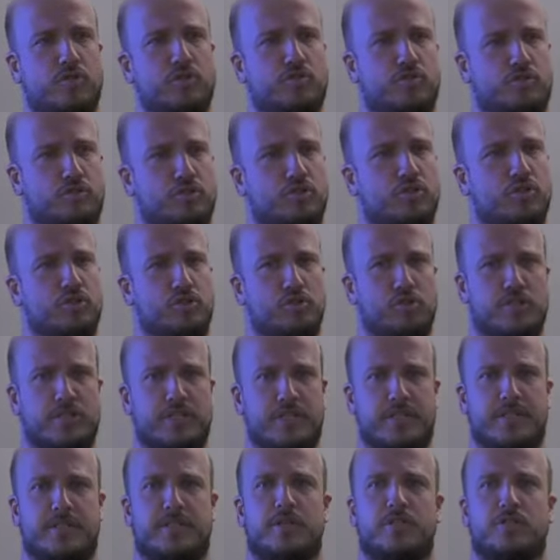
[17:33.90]
tools to do
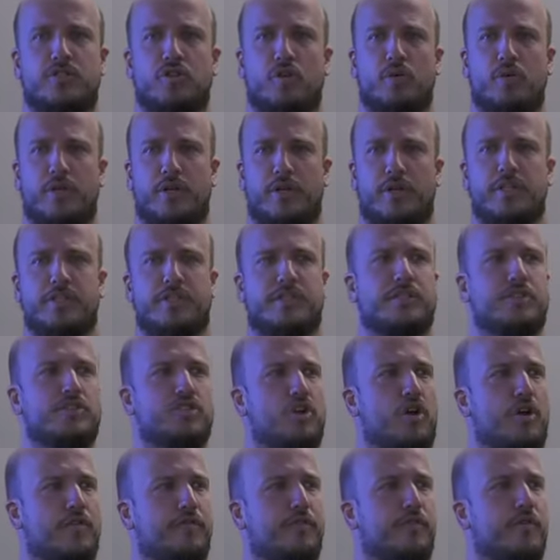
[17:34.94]
this. So it is
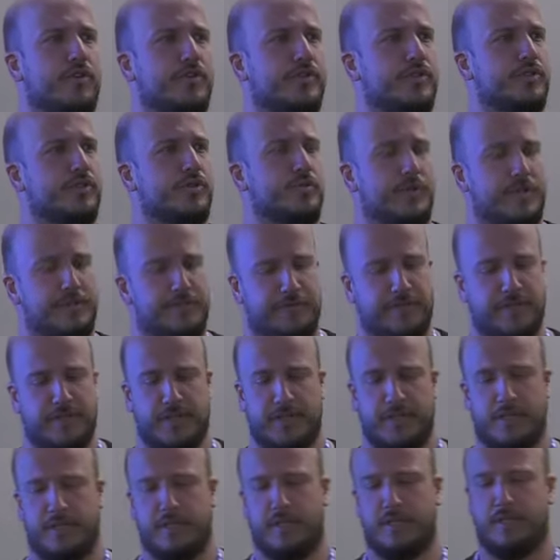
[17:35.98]
JoyForce with
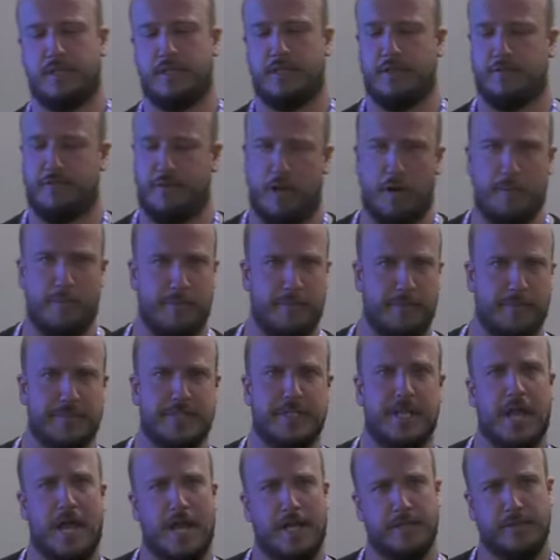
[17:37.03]
the, the development
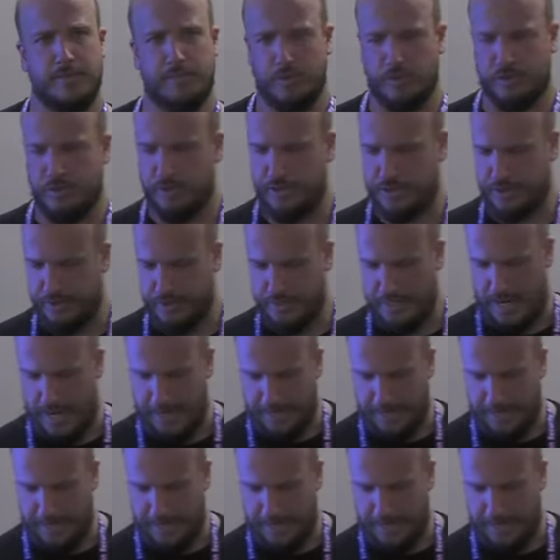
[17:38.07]
guy, the production